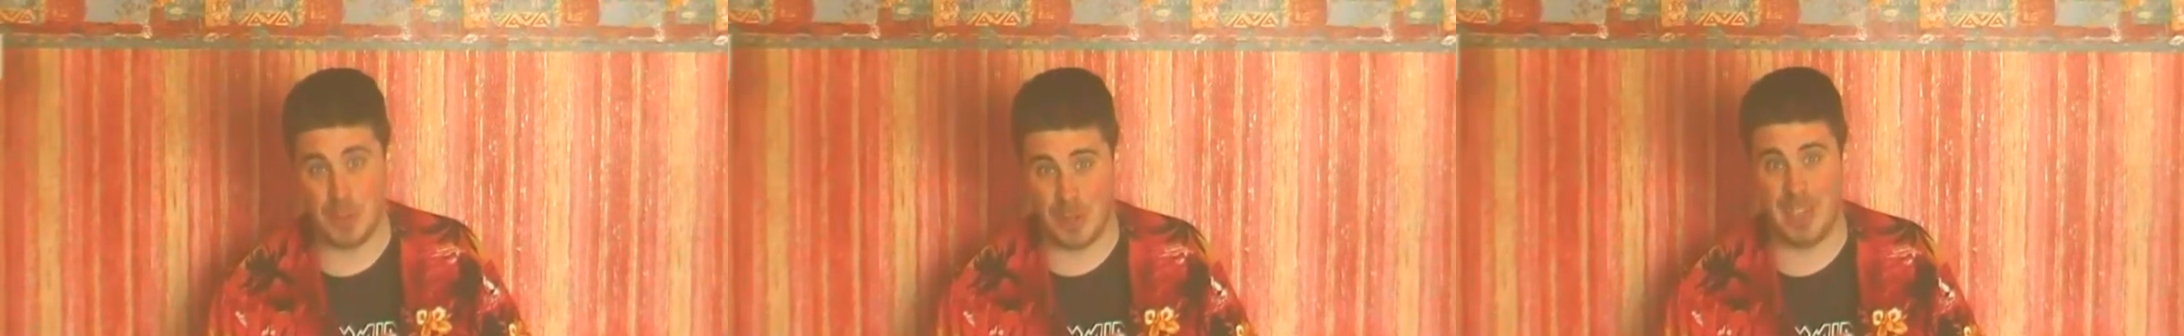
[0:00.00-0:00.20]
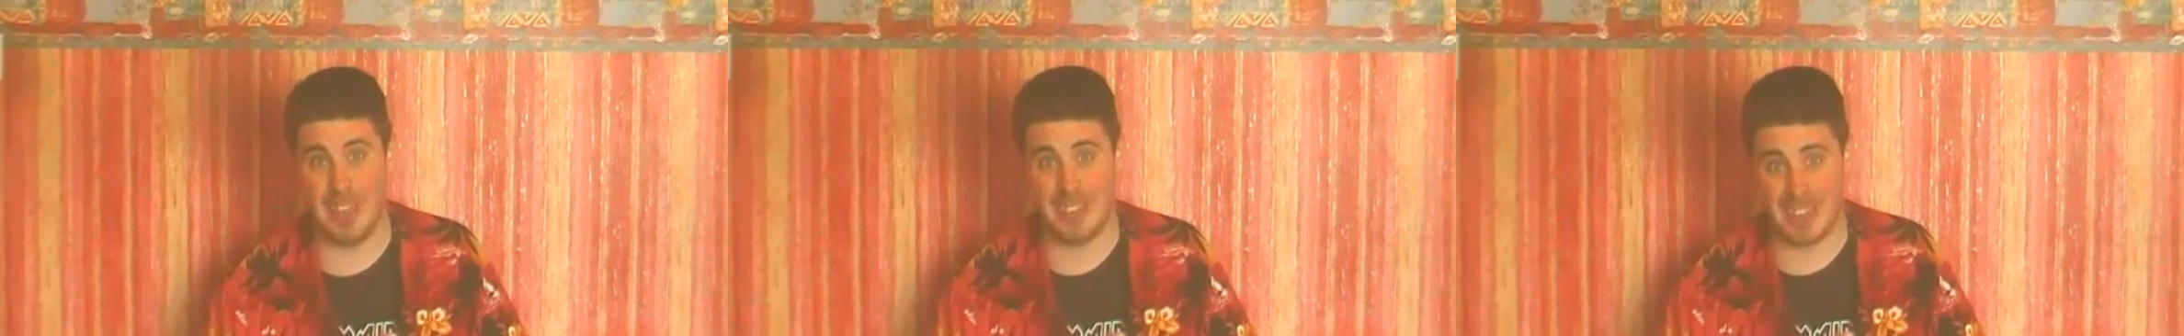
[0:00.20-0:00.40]
to
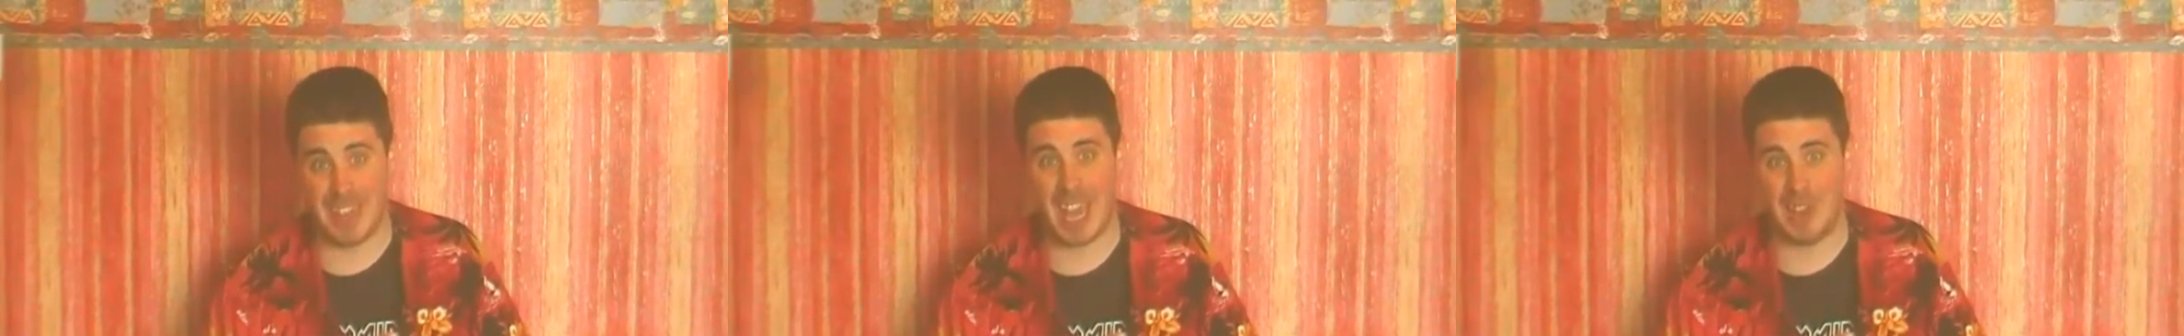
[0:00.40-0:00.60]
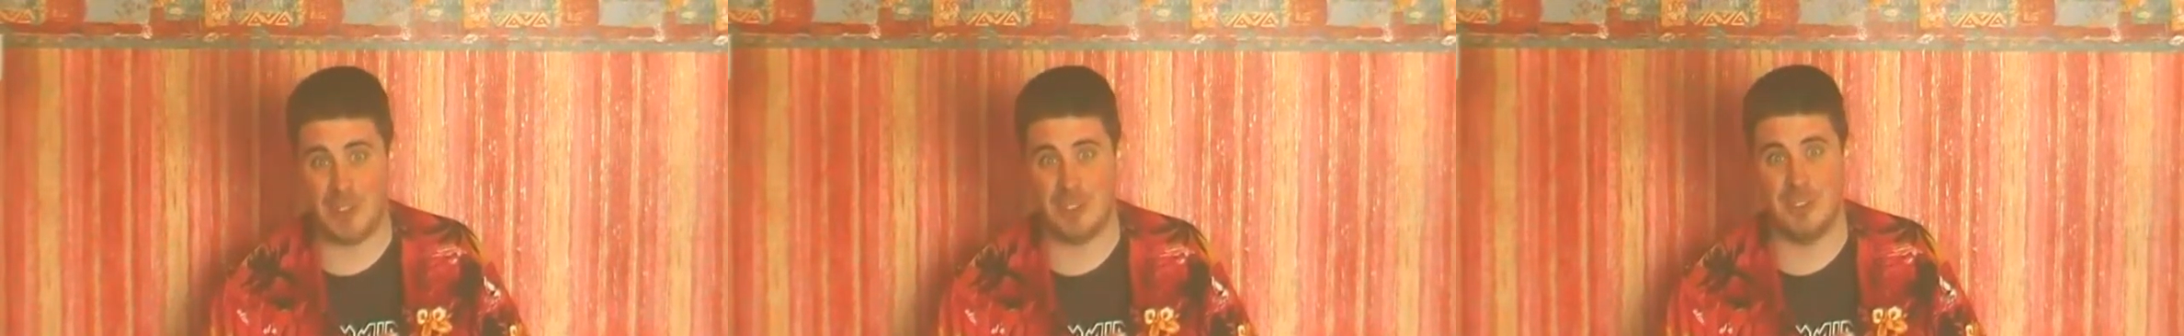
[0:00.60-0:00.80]
put it into
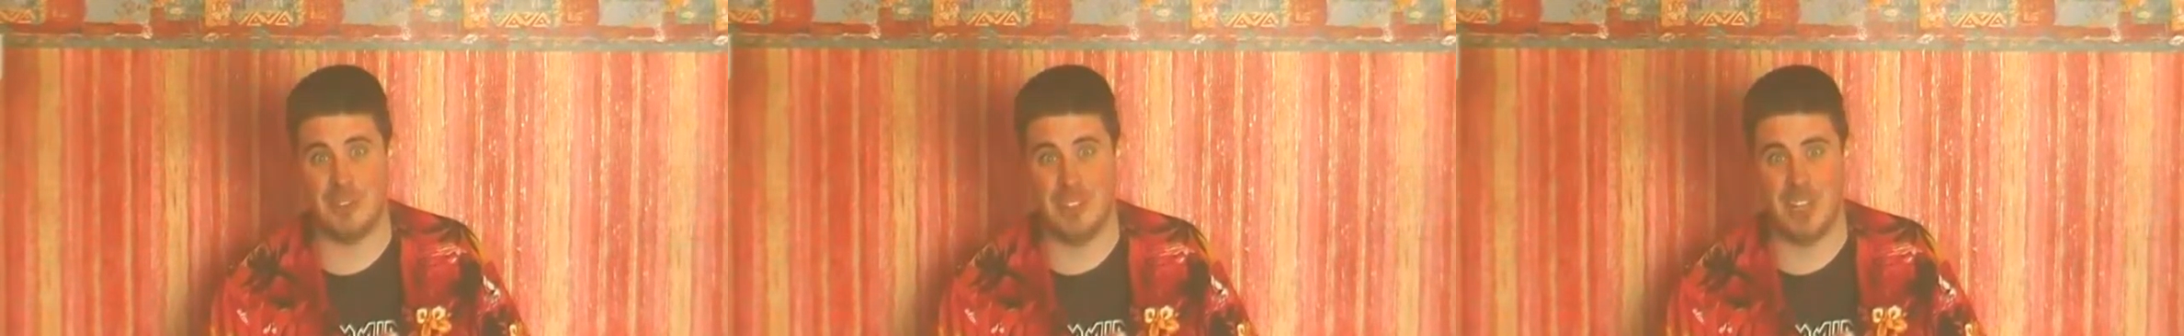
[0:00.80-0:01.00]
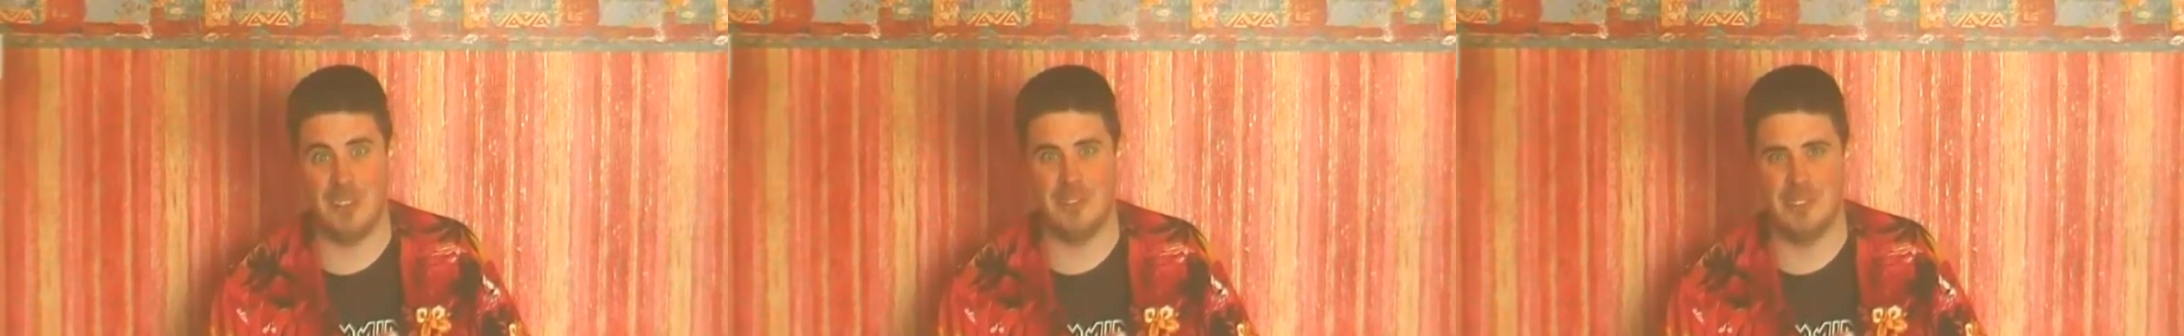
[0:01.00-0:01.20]
the House
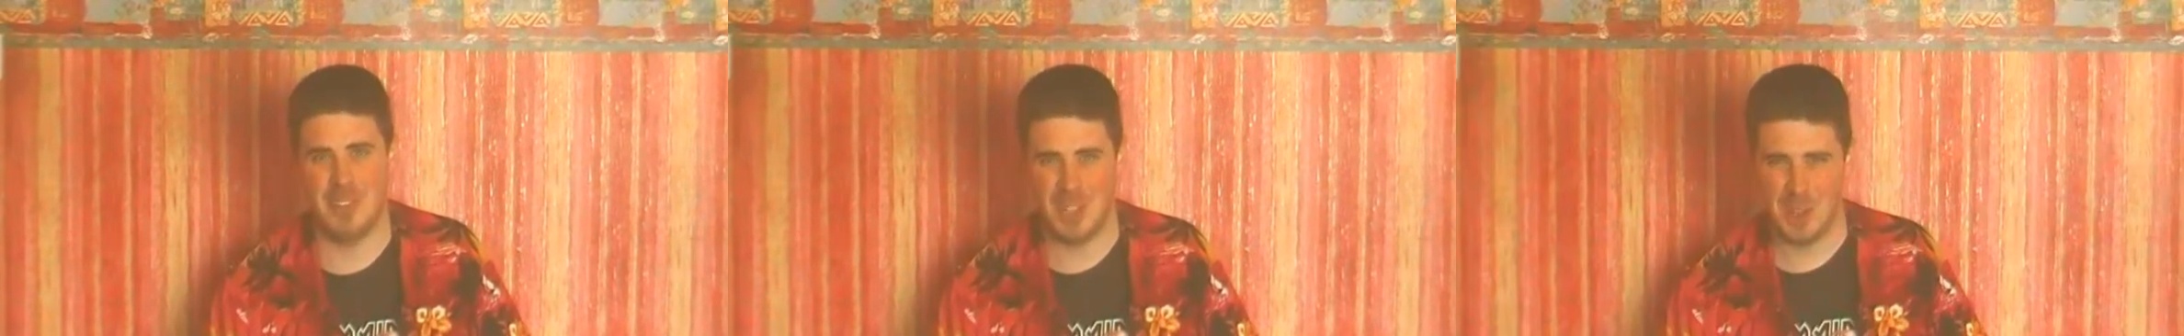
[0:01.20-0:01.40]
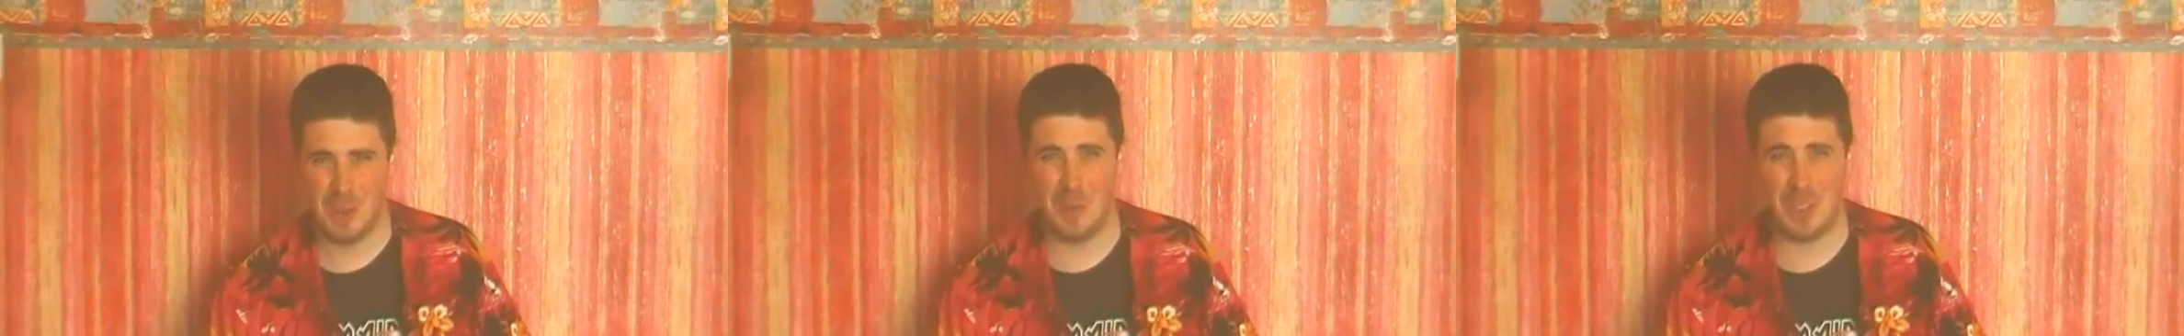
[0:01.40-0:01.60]
of Love.